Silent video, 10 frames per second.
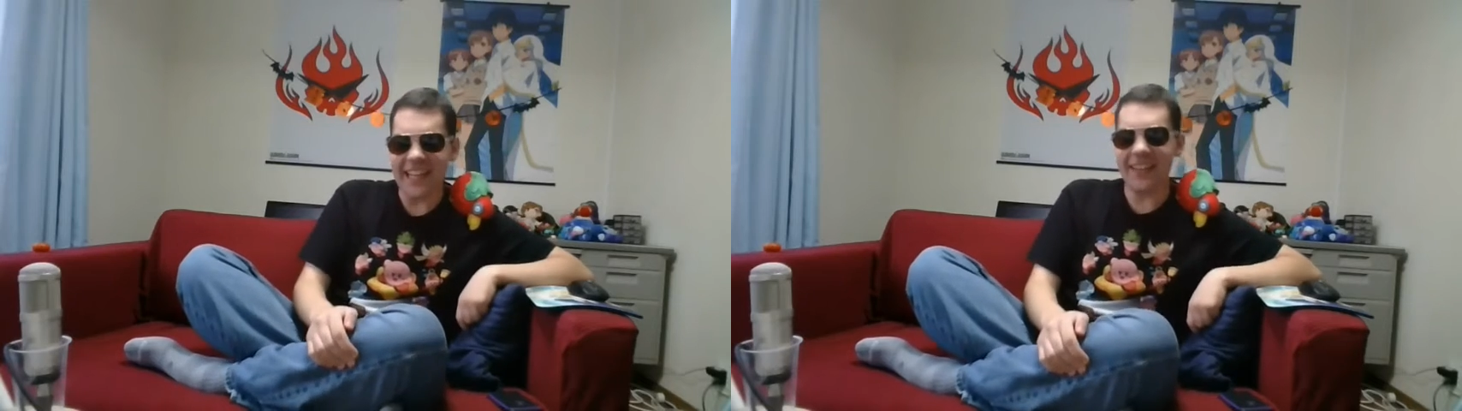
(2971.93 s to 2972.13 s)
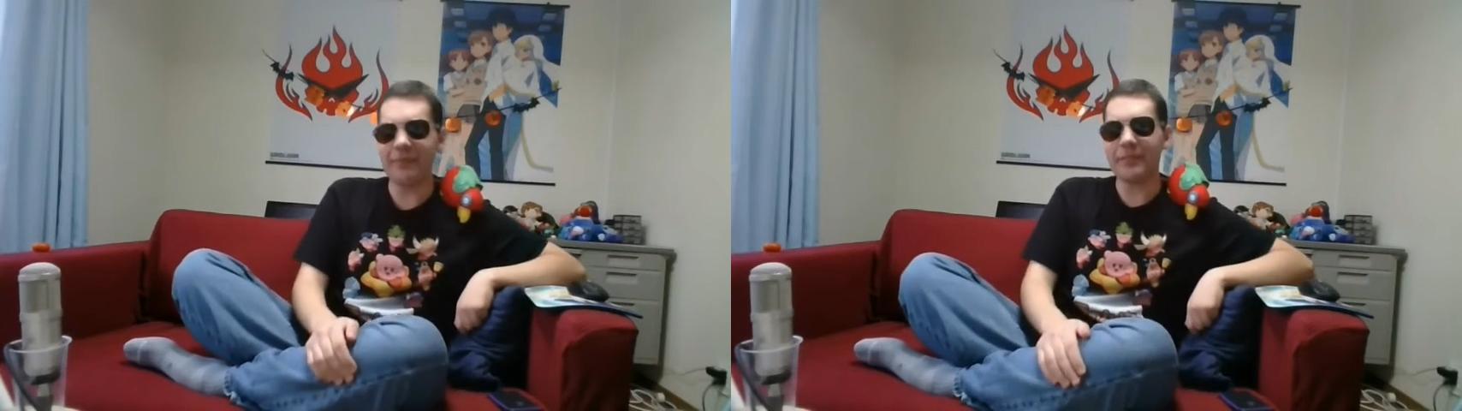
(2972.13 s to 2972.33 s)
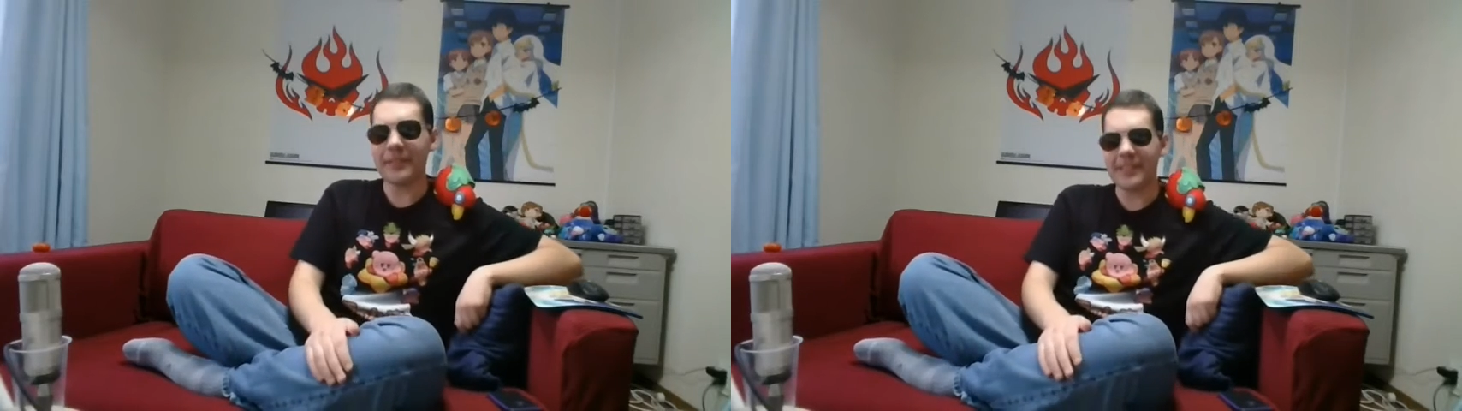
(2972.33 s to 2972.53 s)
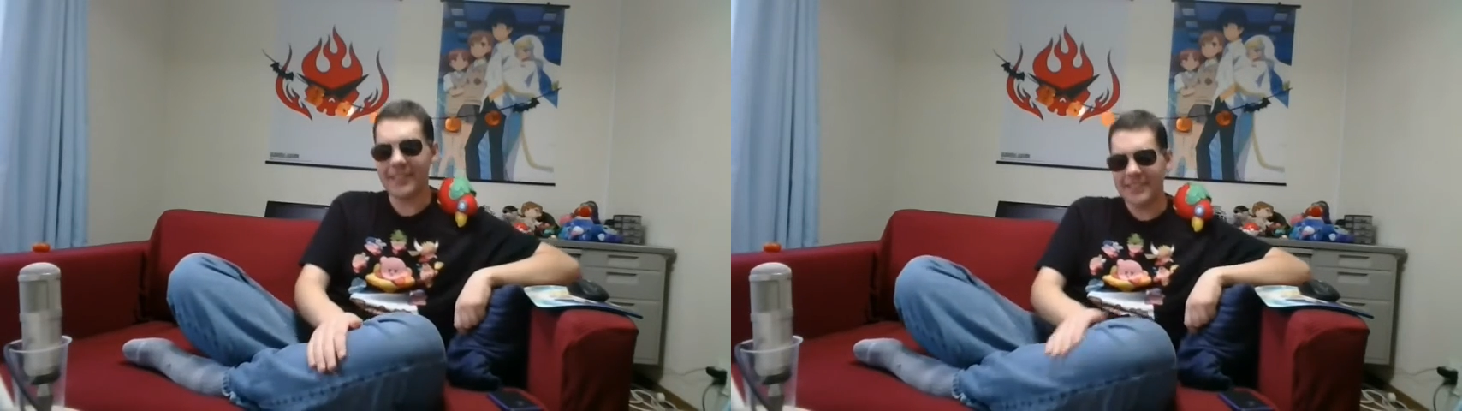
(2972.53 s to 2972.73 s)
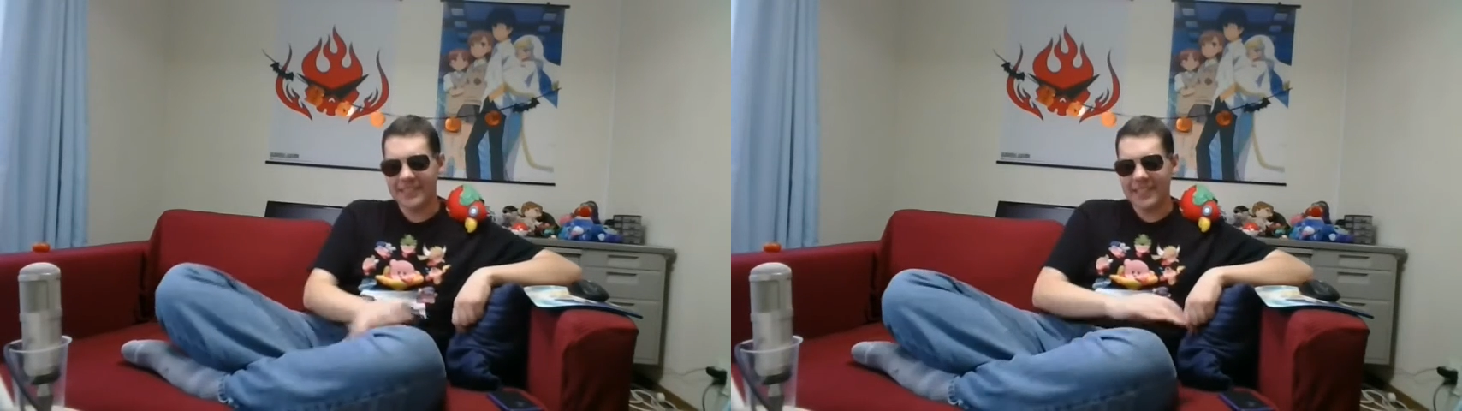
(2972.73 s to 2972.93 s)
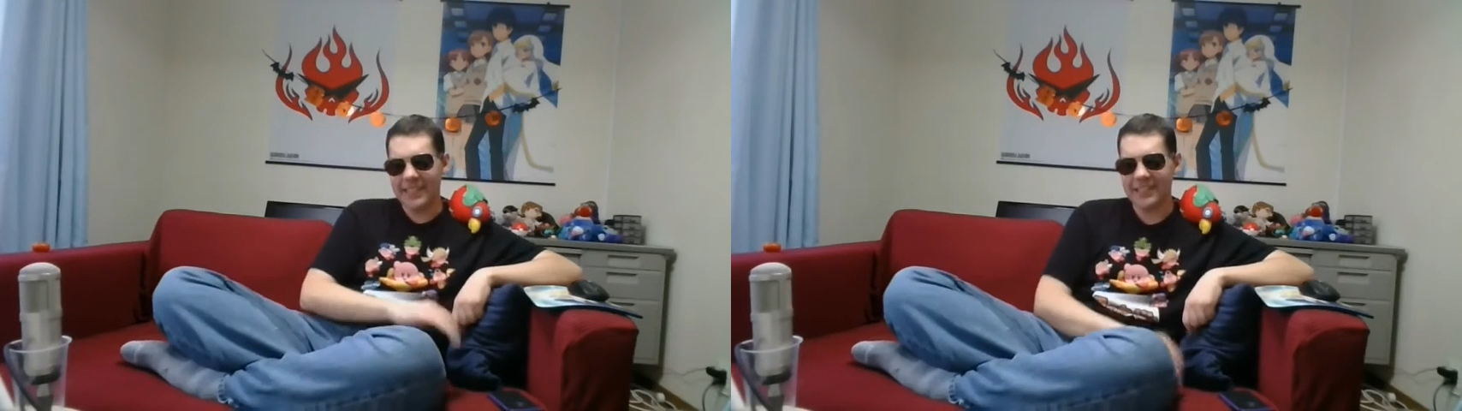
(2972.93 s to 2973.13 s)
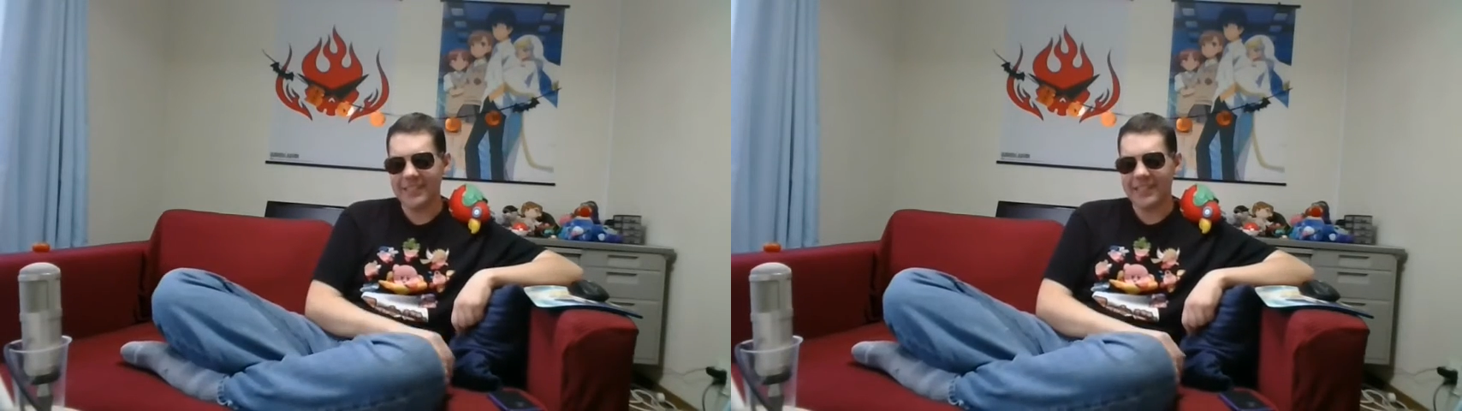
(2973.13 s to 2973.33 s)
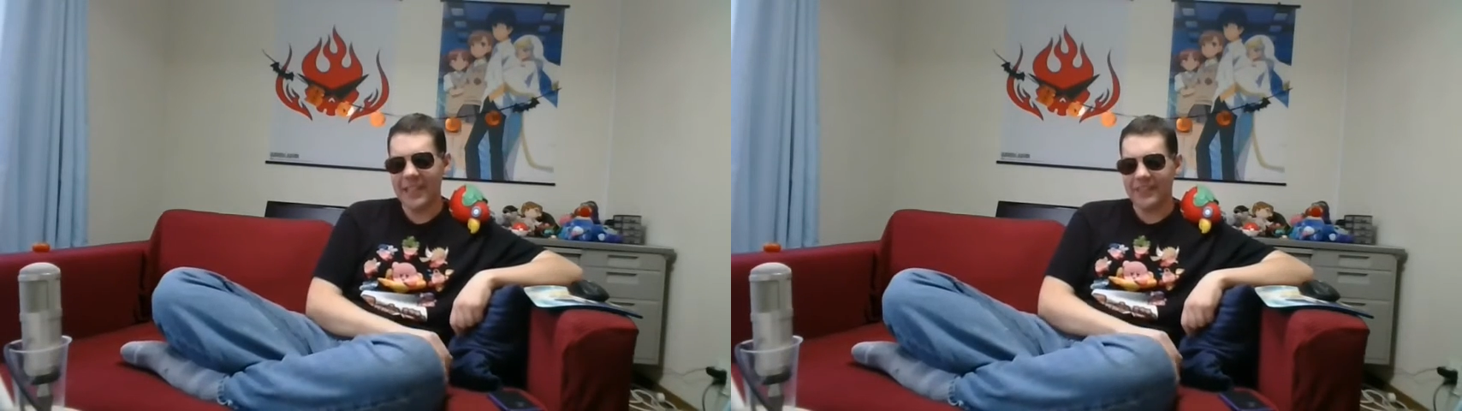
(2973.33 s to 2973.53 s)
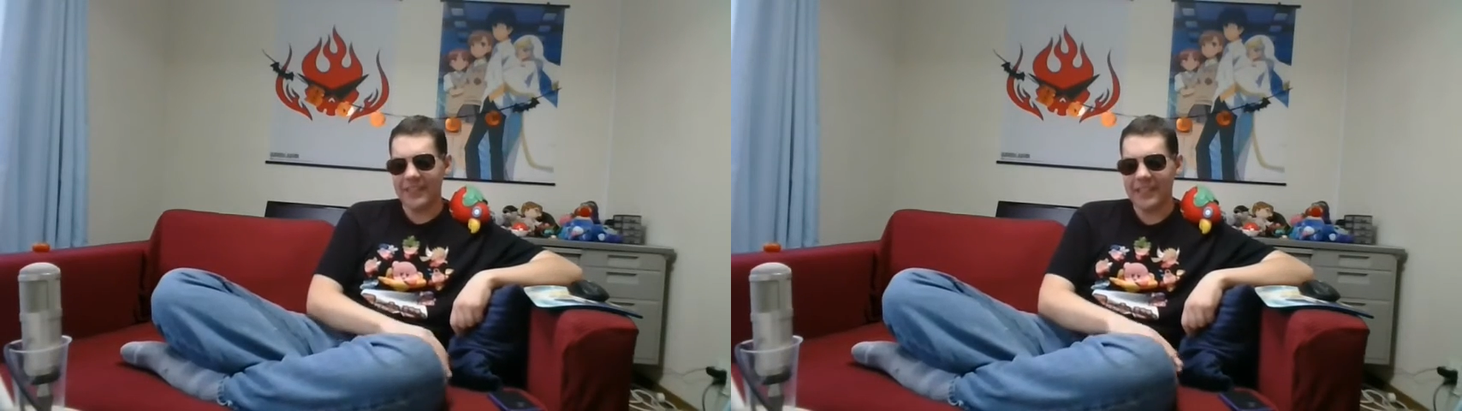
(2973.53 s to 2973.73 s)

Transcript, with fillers: I have pretty low standards having